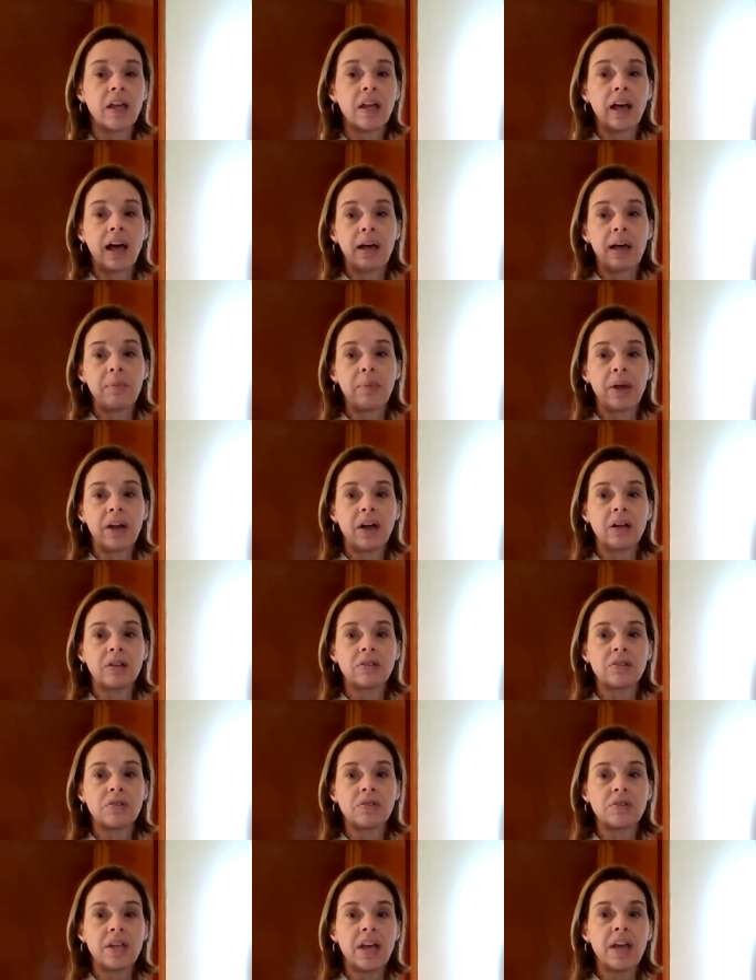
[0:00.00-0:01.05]
I might
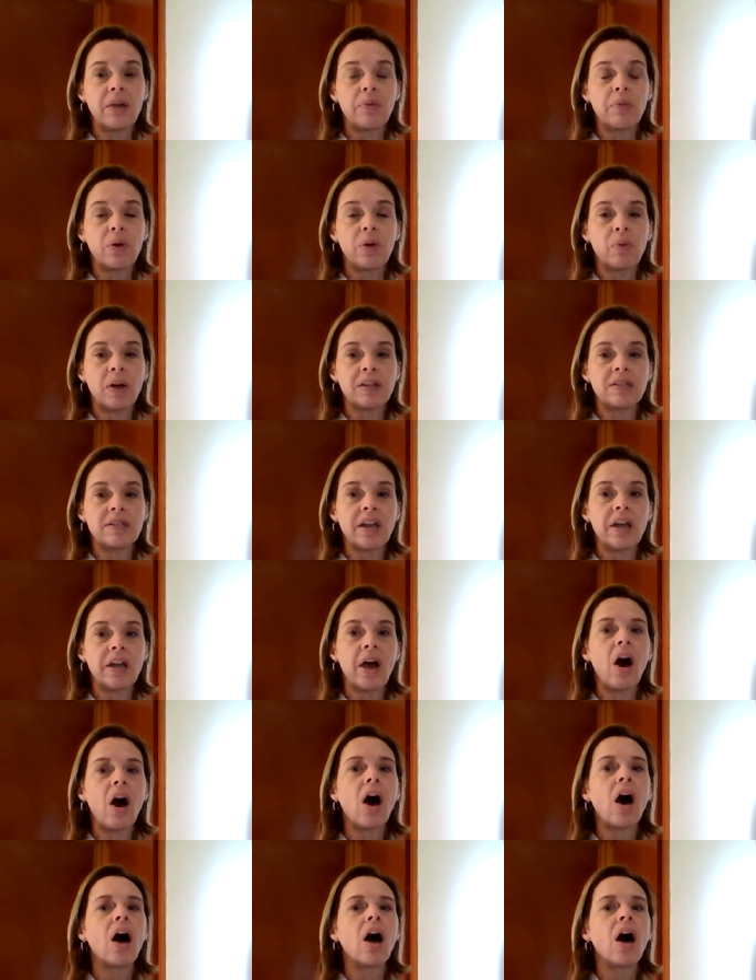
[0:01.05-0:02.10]
also say, well, what day
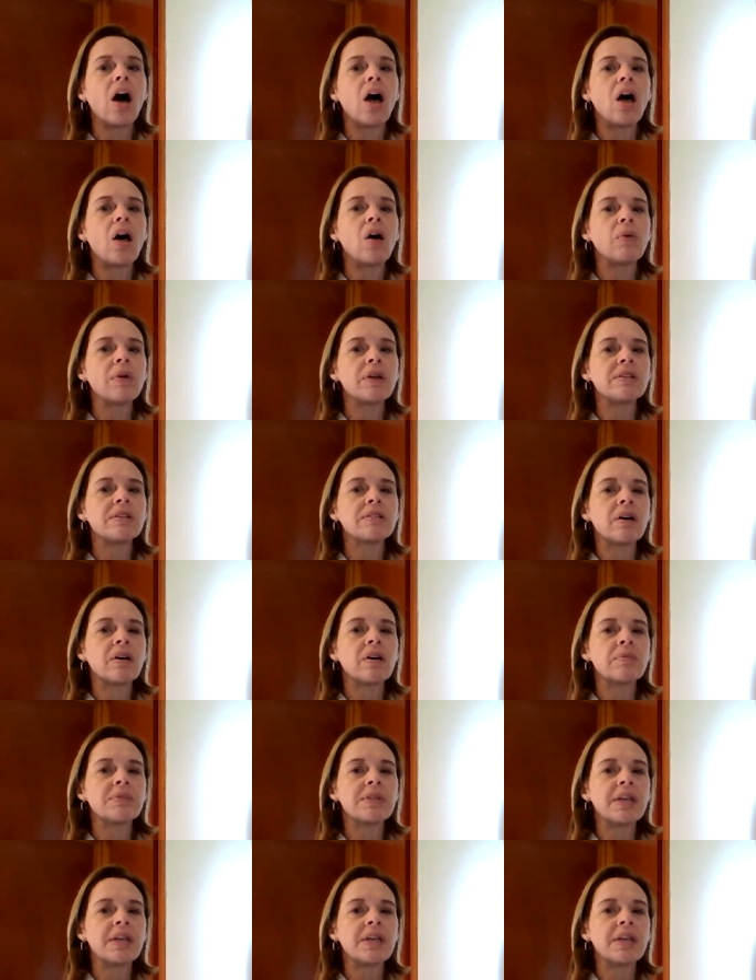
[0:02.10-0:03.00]
always comes